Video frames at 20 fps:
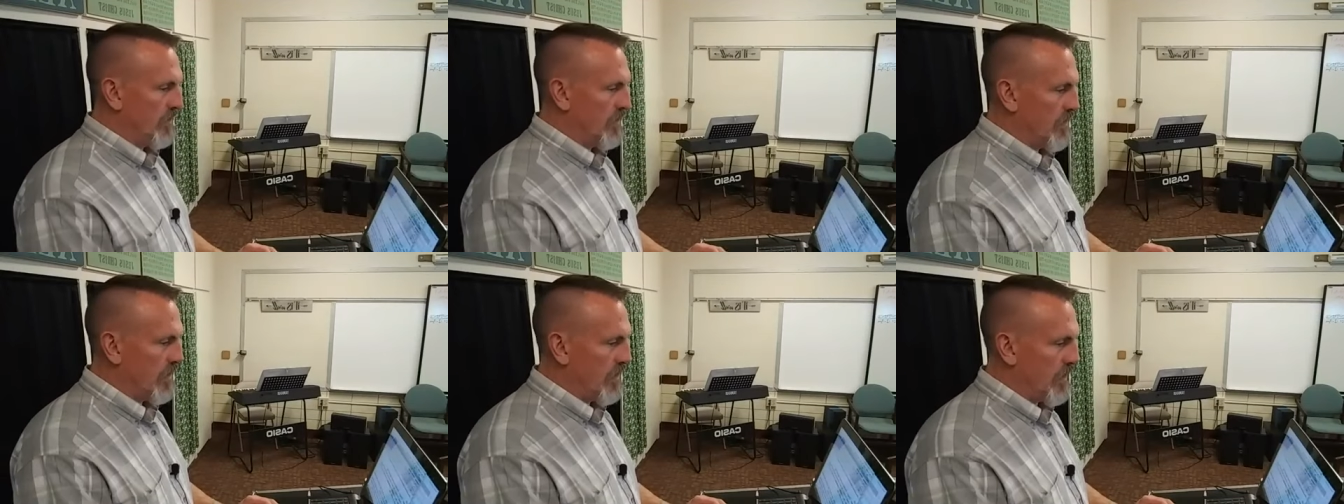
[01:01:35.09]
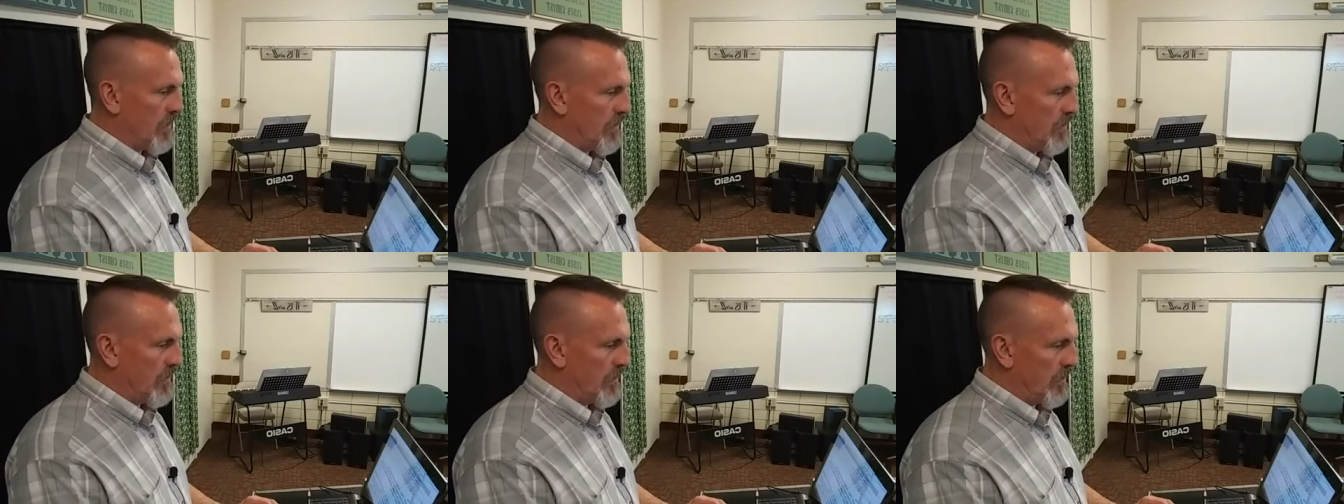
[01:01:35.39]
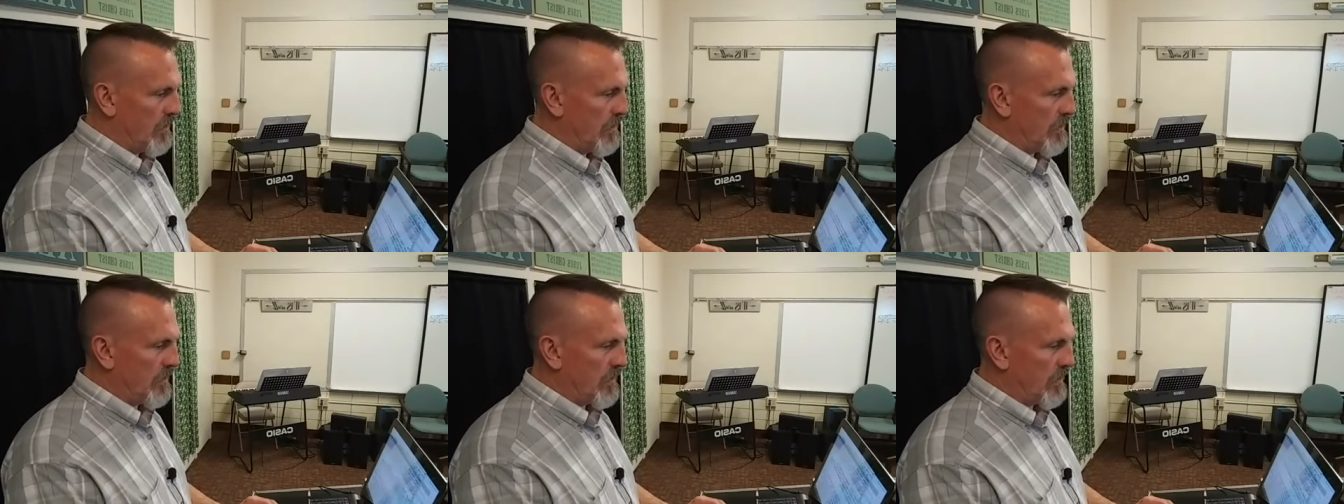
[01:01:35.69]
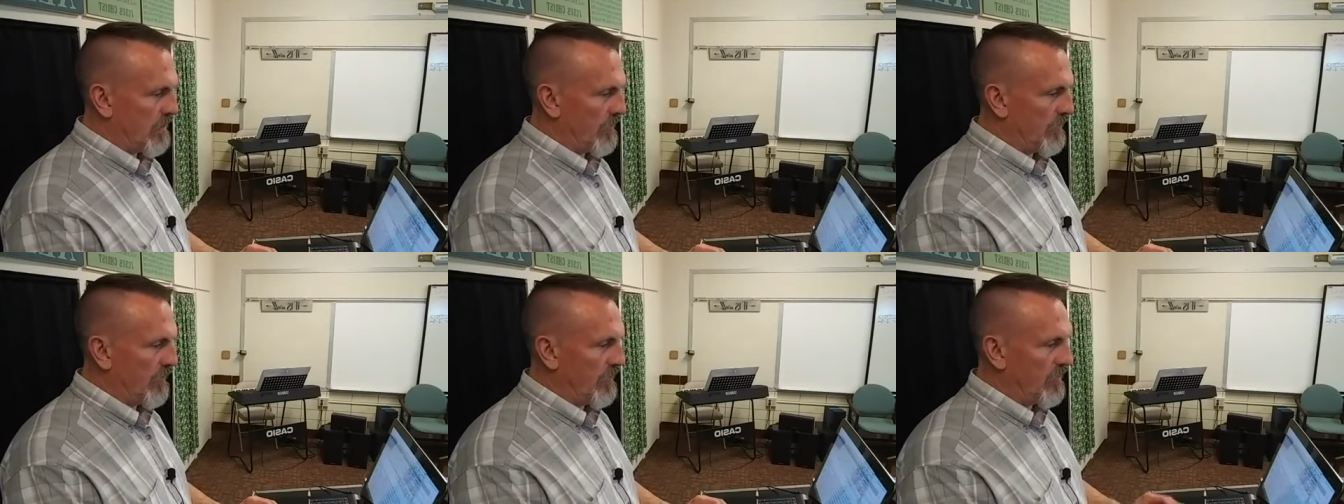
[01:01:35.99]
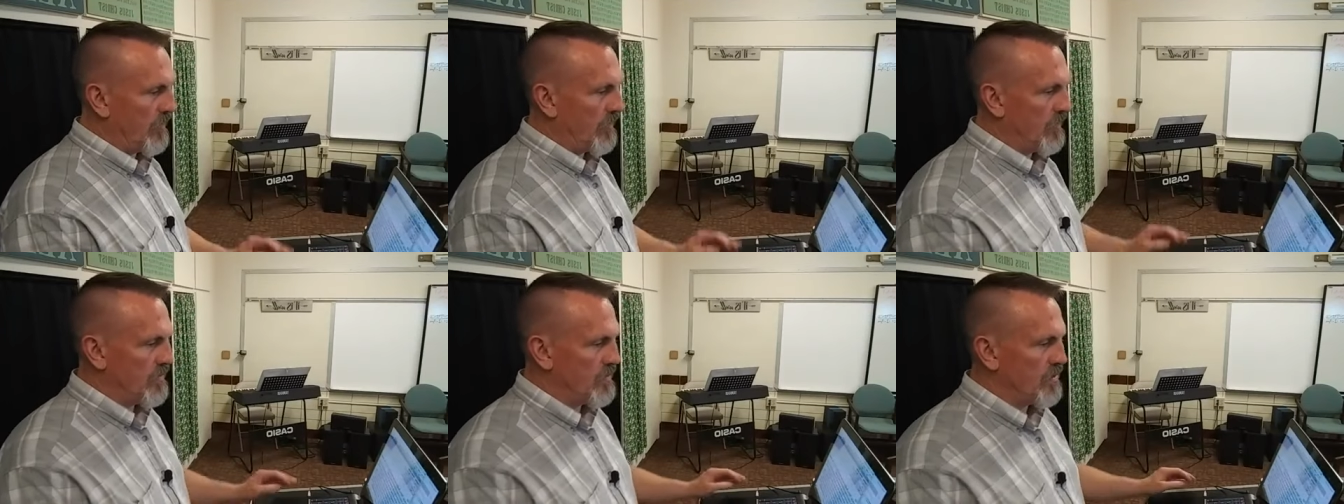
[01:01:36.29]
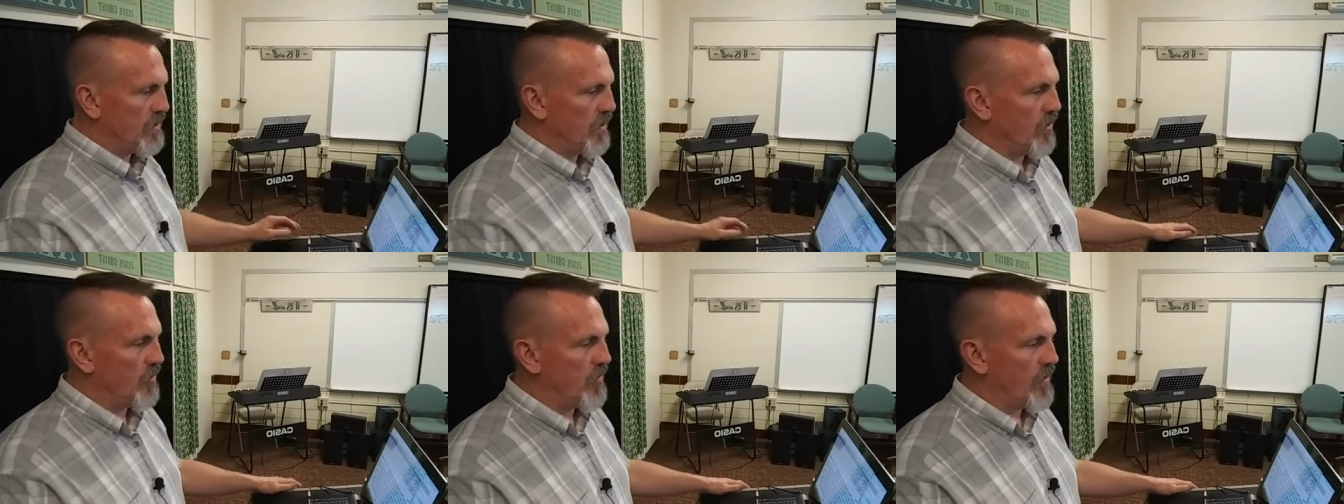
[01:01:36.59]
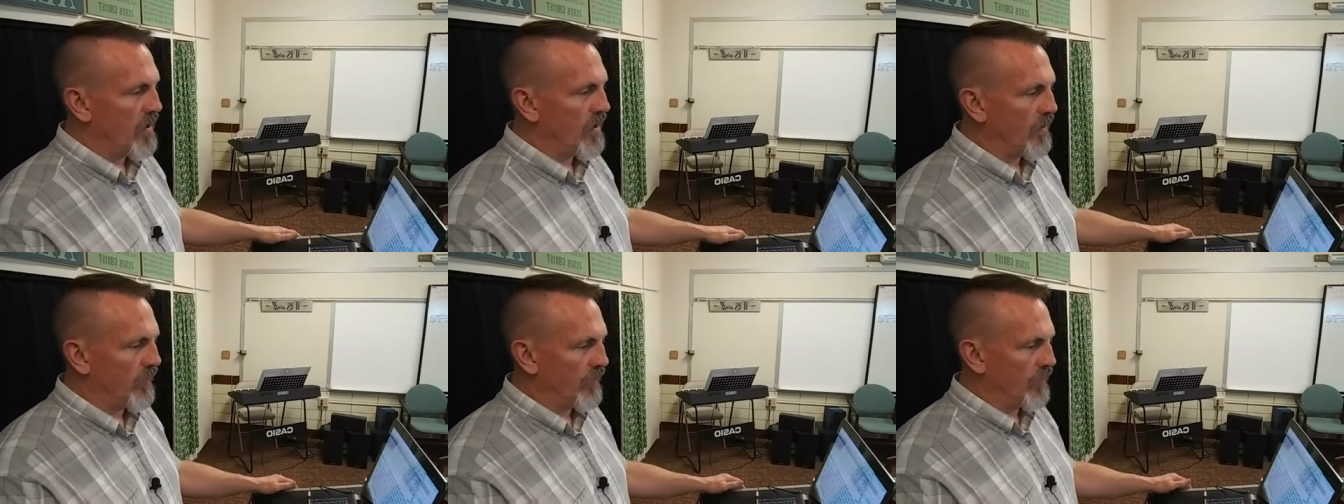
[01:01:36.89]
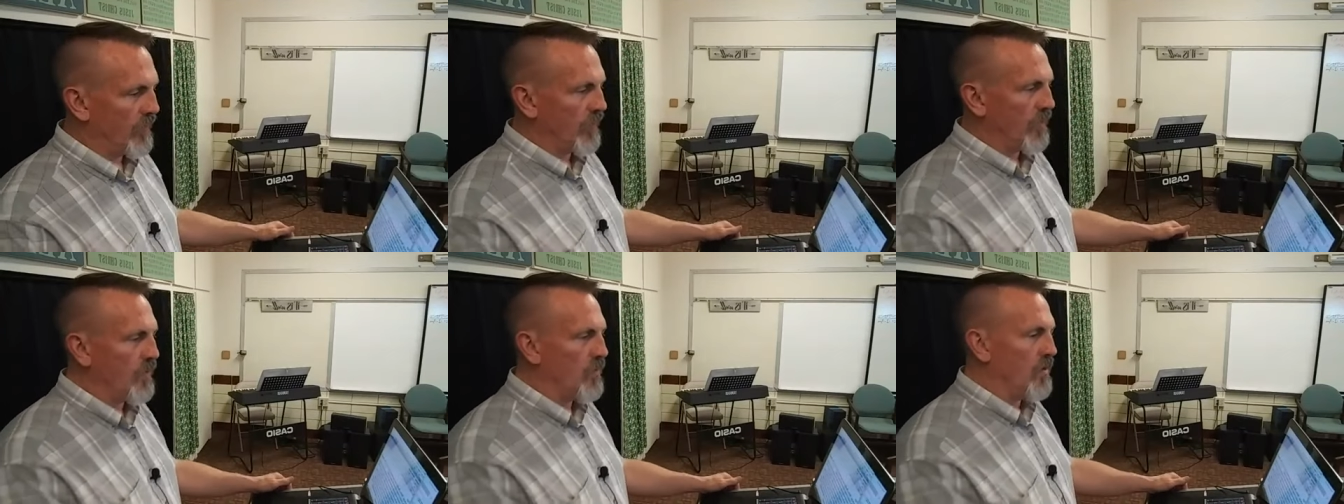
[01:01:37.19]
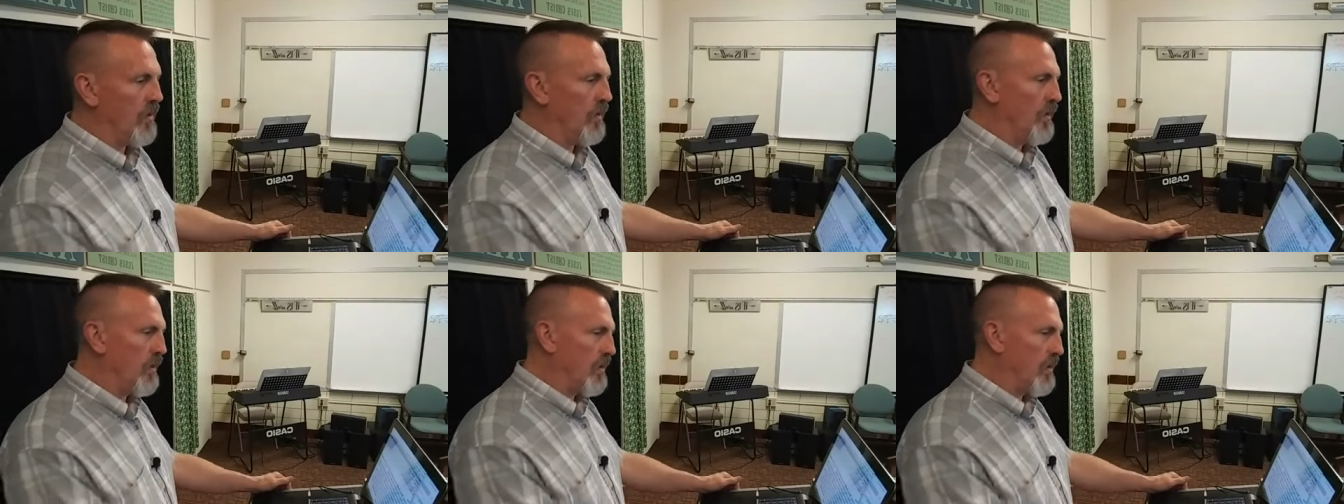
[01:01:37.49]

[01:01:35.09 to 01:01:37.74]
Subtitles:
I think you're in Jeremiah 31.